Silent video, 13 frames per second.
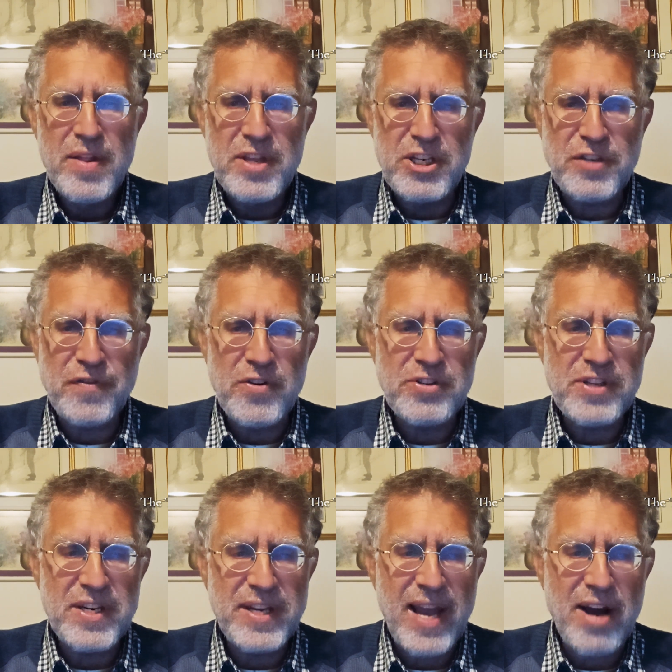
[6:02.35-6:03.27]
This
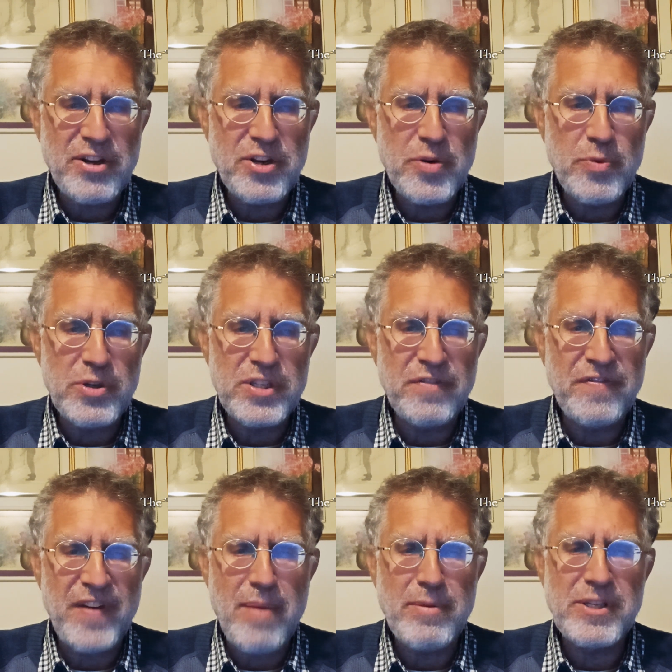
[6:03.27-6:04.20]
first encounter was the
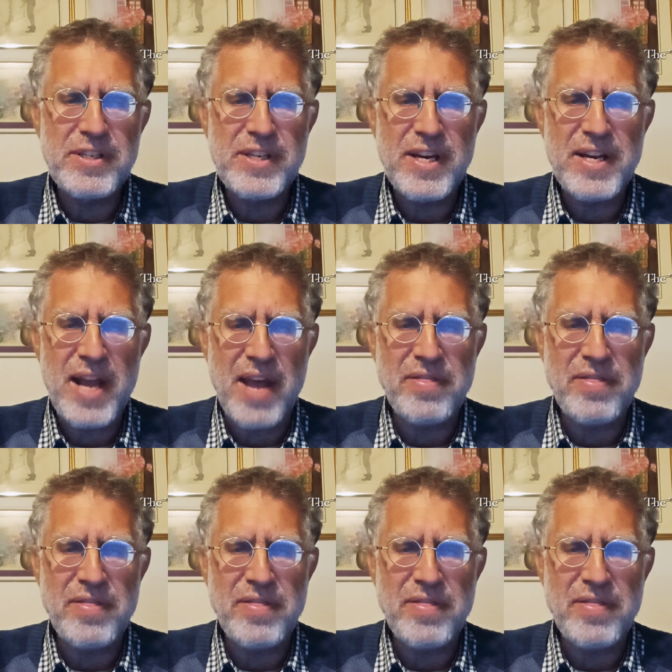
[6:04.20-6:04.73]
famous scene